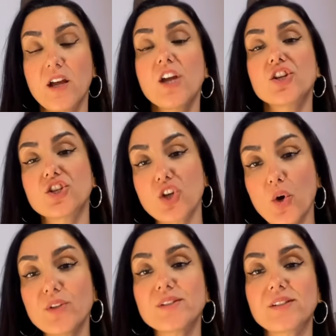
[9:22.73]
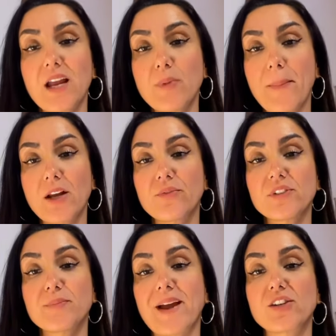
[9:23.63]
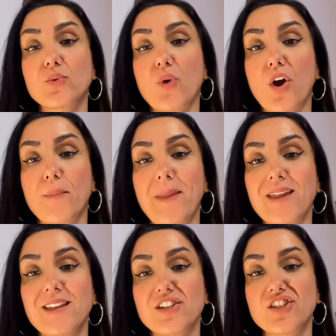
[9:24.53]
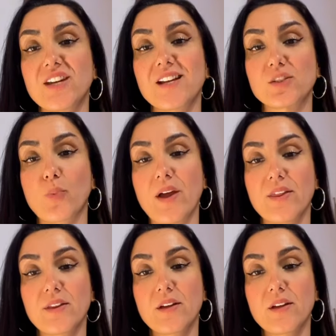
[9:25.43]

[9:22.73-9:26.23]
show the same amount of respect to her man that she is with?